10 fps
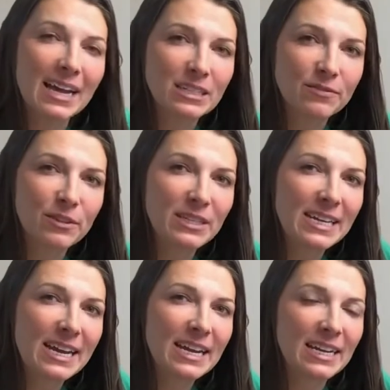for the
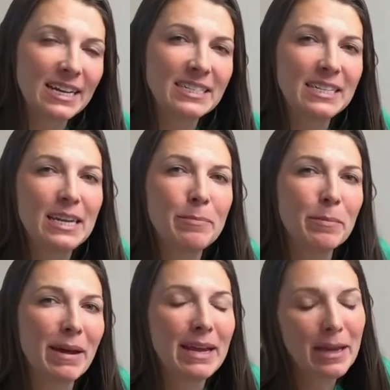day, I like to keep in
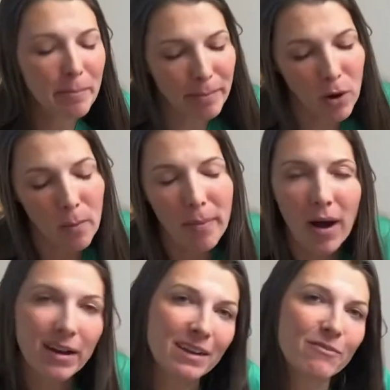my hip belt
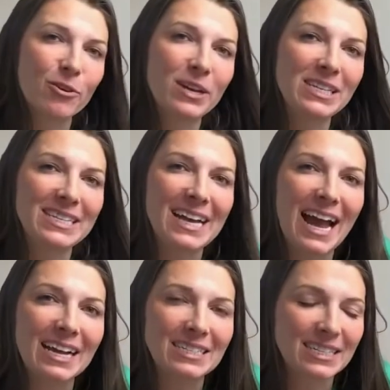pocket for easy
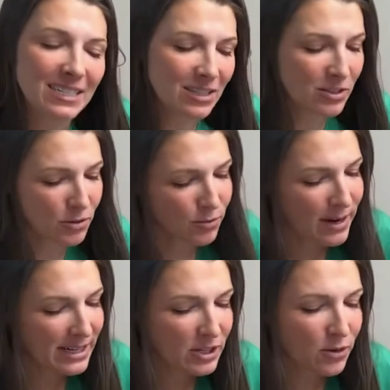access. They're
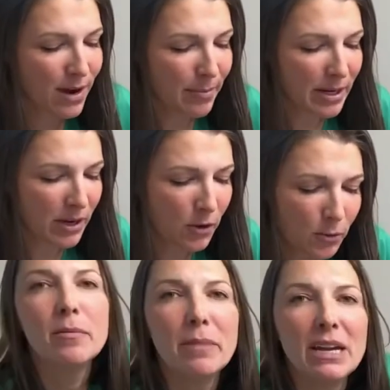ready to grab and go.
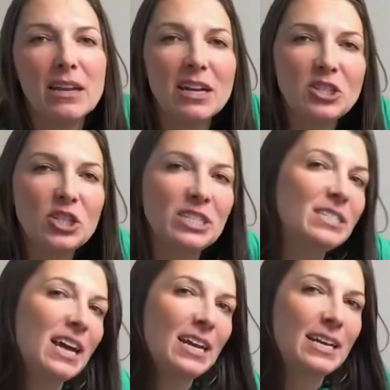My lunches,
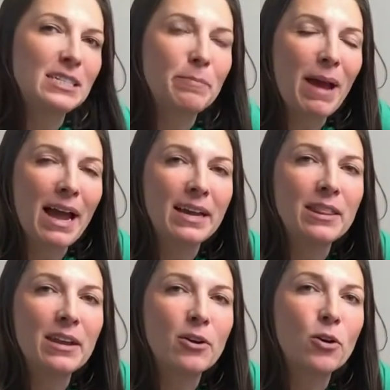I like to pack in
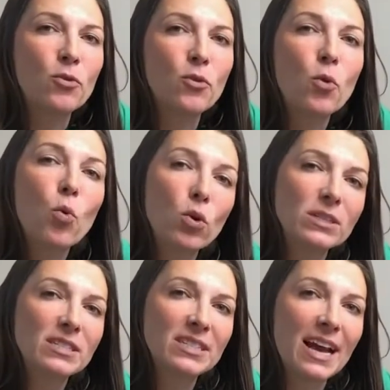their own
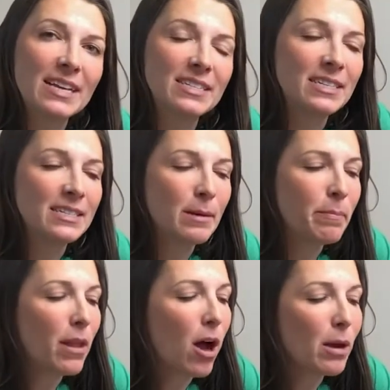quart-size
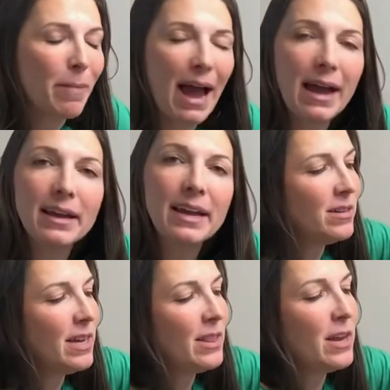Ziploc bag.
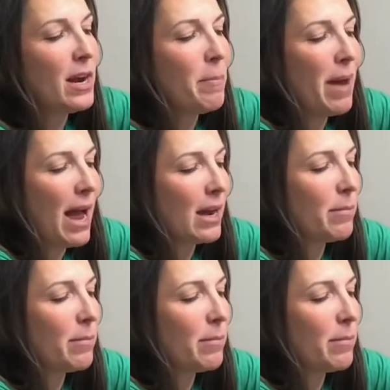And then I pack my